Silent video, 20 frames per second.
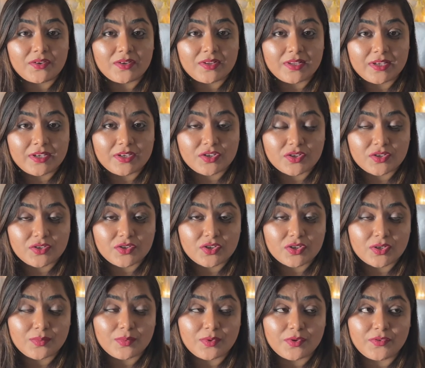
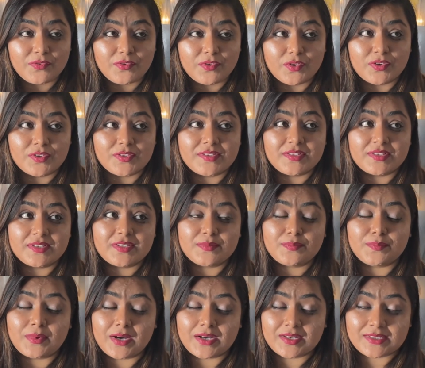relationship of yours since
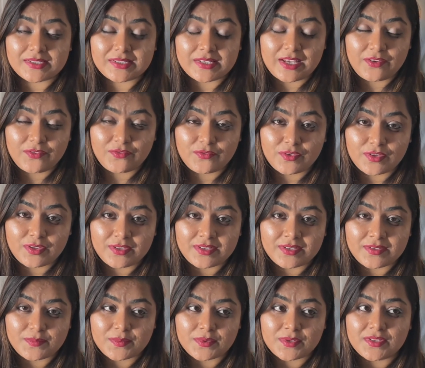past life with
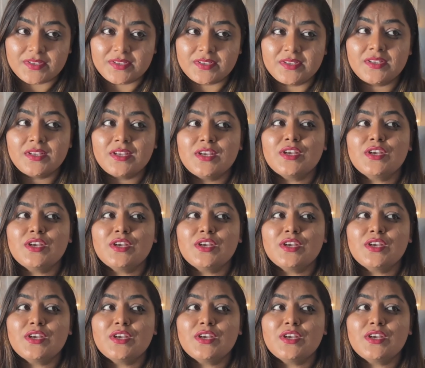this person.